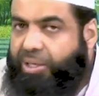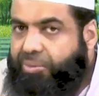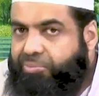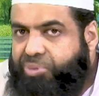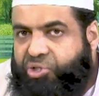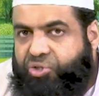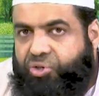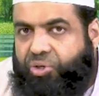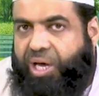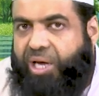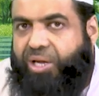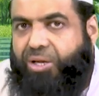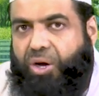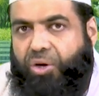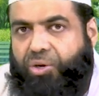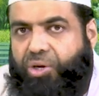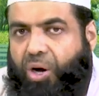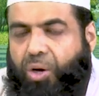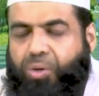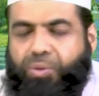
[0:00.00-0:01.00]
But today,
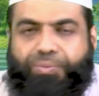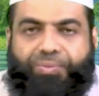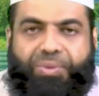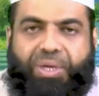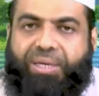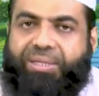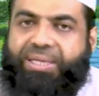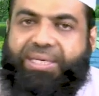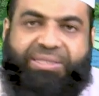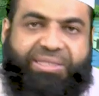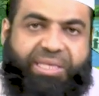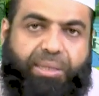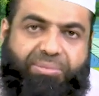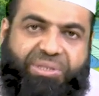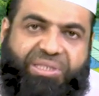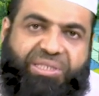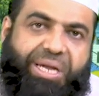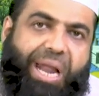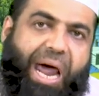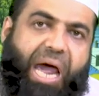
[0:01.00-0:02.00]
no. There's some
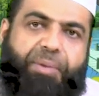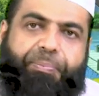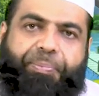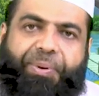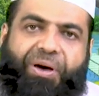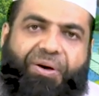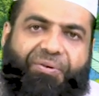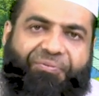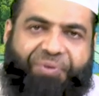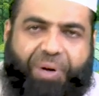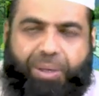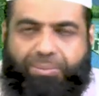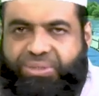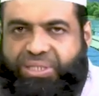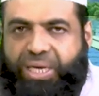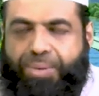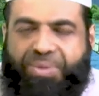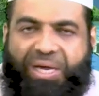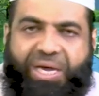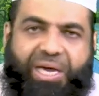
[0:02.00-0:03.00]
sniper from
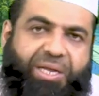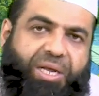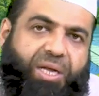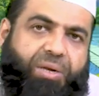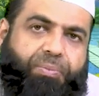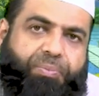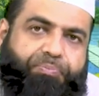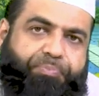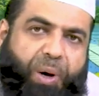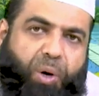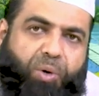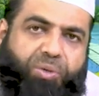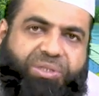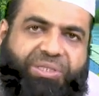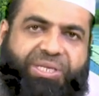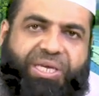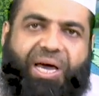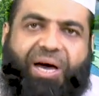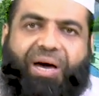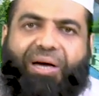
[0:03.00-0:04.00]
some hidden
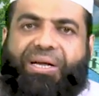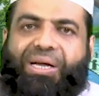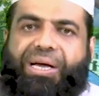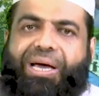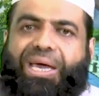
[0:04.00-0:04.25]
post here.